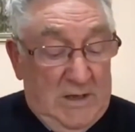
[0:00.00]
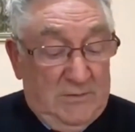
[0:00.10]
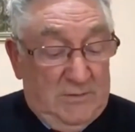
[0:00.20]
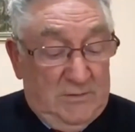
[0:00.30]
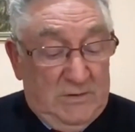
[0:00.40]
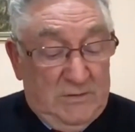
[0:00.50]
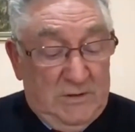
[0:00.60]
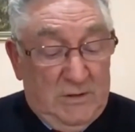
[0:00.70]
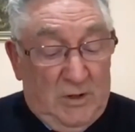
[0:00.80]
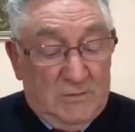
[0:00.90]
as he's
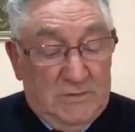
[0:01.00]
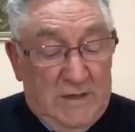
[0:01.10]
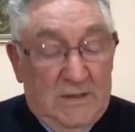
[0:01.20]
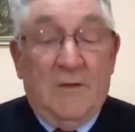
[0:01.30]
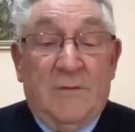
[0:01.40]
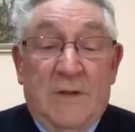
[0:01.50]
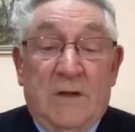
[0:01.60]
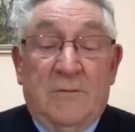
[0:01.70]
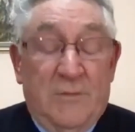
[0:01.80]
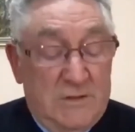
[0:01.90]
in lockdown over
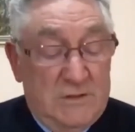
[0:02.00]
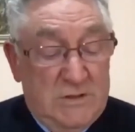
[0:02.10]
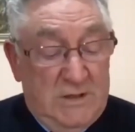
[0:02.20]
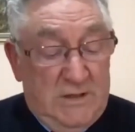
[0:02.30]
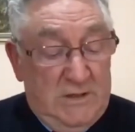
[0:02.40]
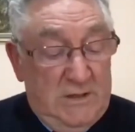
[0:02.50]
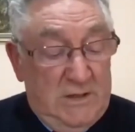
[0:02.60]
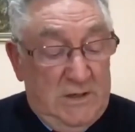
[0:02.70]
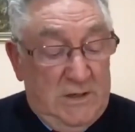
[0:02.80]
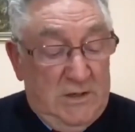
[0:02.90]
there in Fiji,
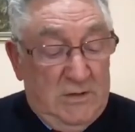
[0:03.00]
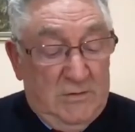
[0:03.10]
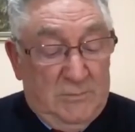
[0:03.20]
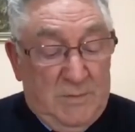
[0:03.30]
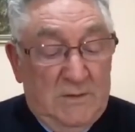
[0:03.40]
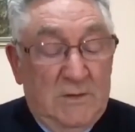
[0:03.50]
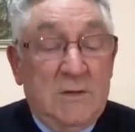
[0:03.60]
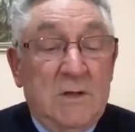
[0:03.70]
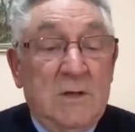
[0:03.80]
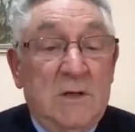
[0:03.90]
to
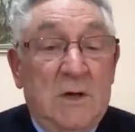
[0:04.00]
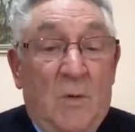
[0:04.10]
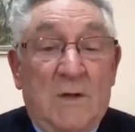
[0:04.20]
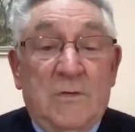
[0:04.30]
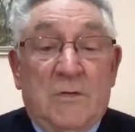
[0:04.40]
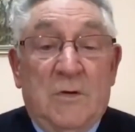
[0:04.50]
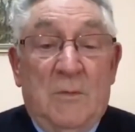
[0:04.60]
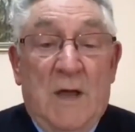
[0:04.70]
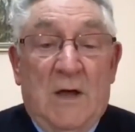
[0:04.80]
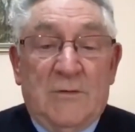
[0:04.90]
spend 1 to
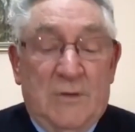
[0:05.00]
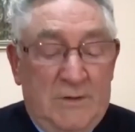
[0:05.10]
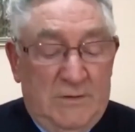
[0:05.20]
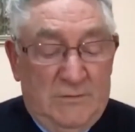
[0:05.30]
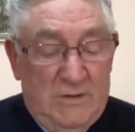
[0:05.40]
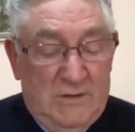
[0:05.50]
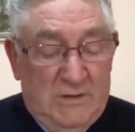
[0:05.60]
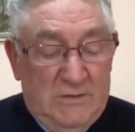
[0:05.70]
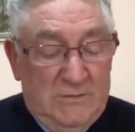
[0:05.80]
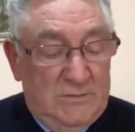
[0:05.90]
2 hours on his
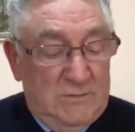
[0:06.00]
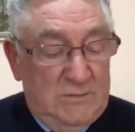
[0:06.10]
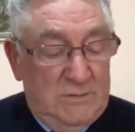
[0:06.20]
knees.